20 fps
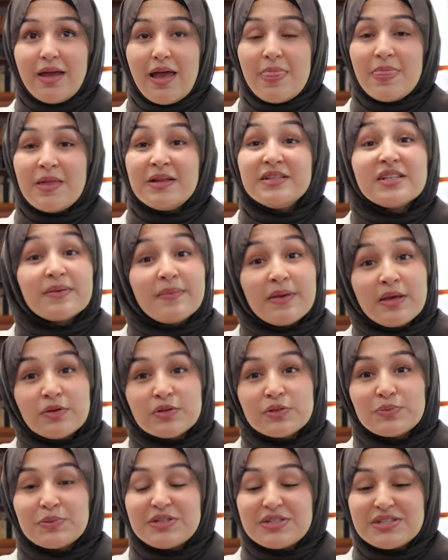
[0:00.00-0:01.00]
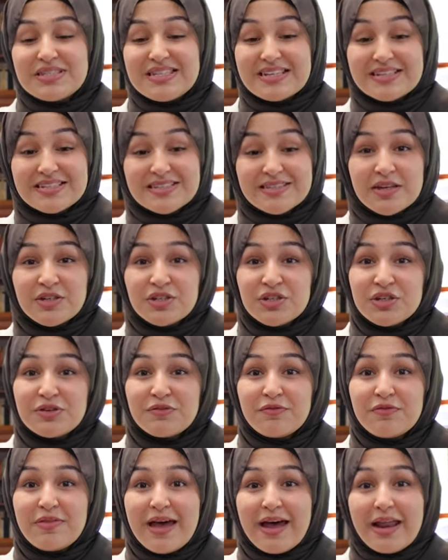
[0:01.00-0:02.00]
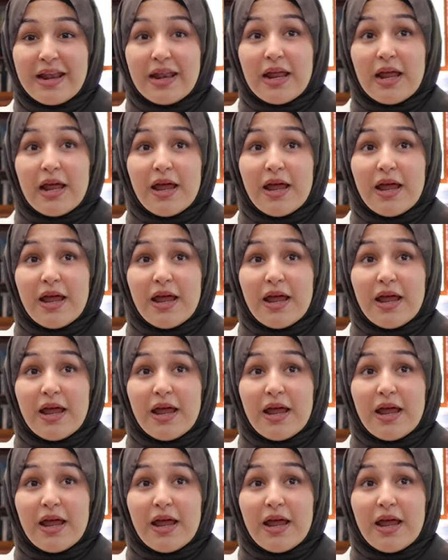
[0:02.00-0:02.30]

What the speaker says: And then Tamayuz, which is the extension of that,